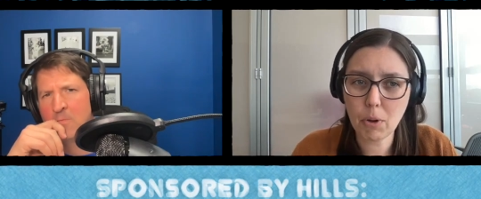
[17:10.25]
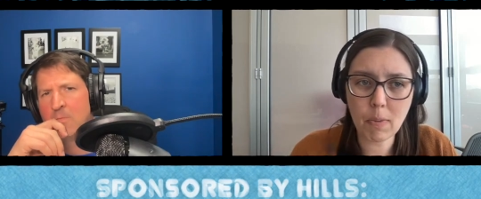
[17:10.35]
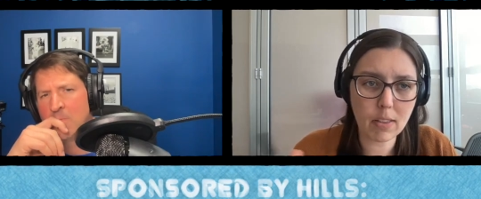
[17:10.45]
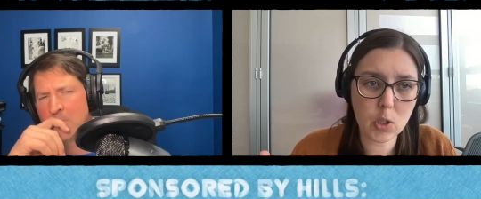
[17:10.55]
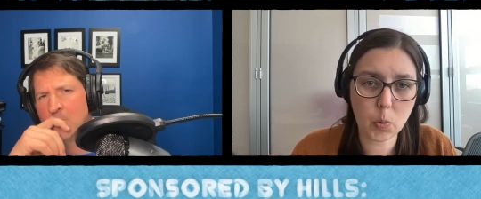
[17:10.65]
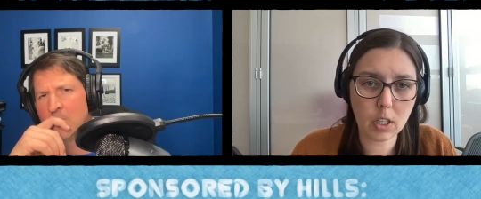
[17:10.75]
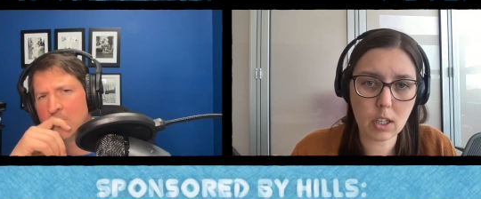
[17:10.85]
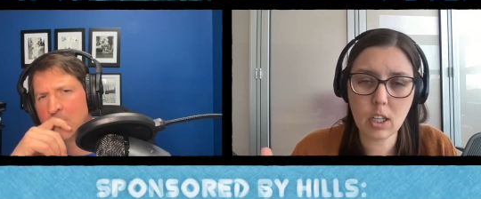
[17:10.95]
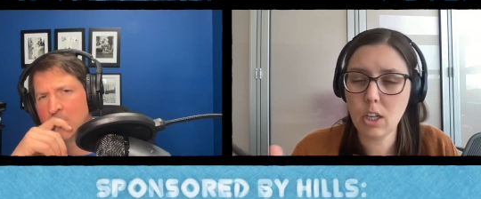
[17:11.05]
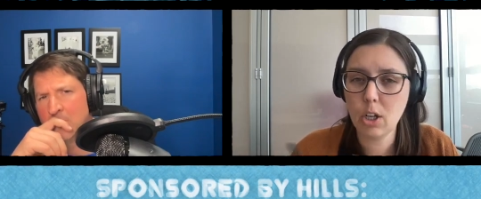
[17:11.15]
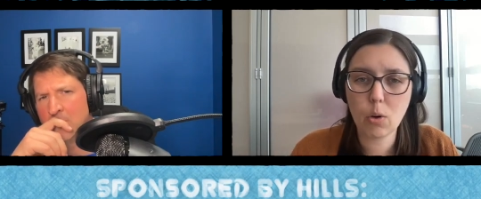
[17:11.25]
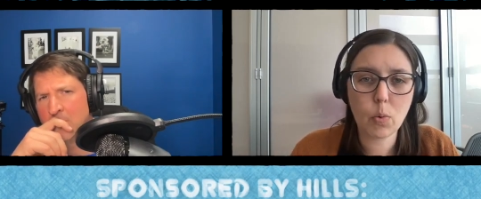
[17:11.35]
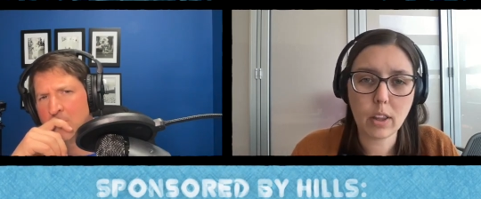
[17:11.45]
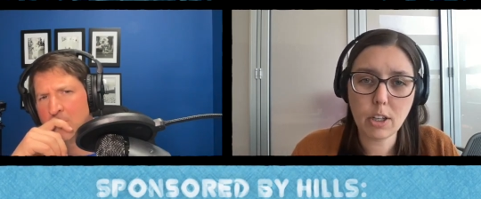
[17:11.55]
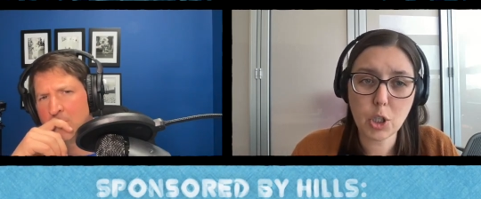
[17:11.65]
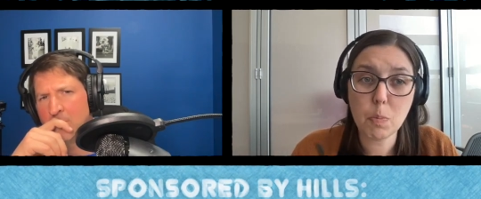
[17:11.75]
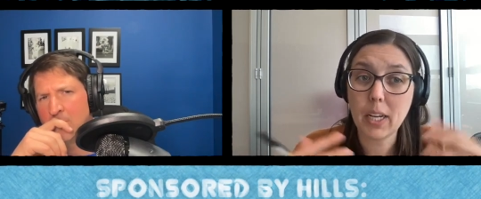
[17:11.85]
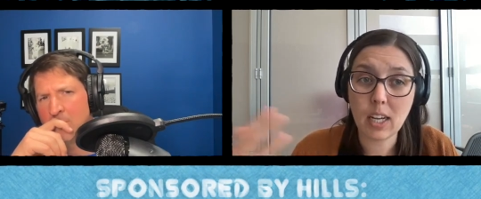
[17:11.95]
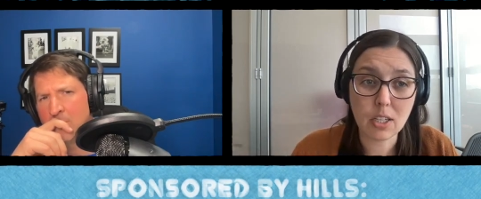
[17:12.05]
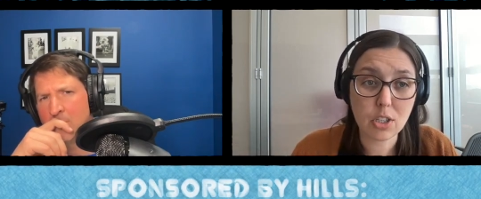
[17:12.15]
Speaker 1: Both methods work. Really, you're
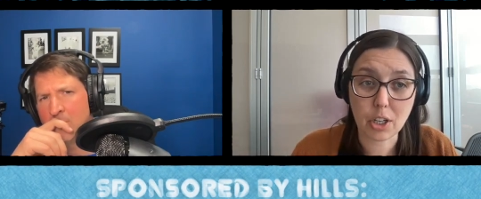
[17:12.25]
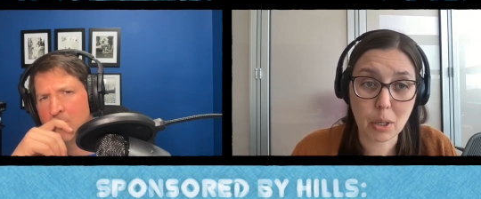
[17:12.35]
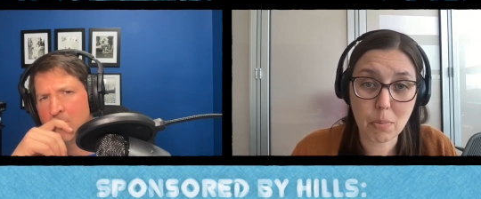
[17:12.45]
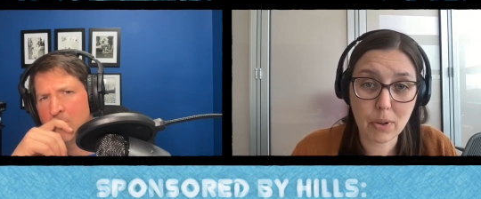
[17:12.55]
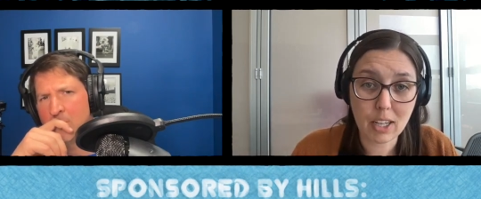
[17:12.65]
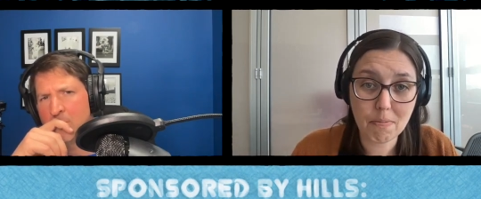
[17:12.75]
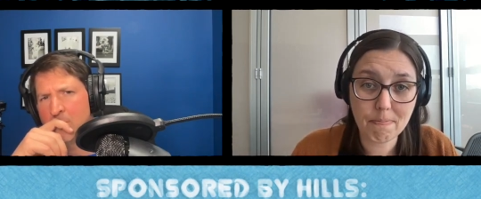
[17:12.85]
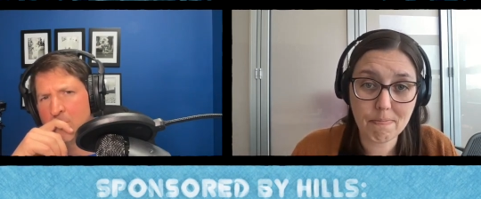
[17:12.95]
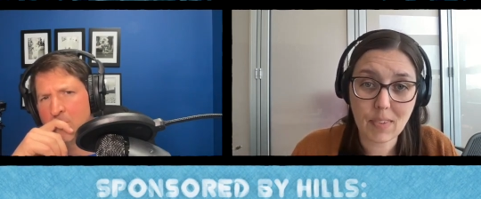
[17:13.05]
just picking a starting point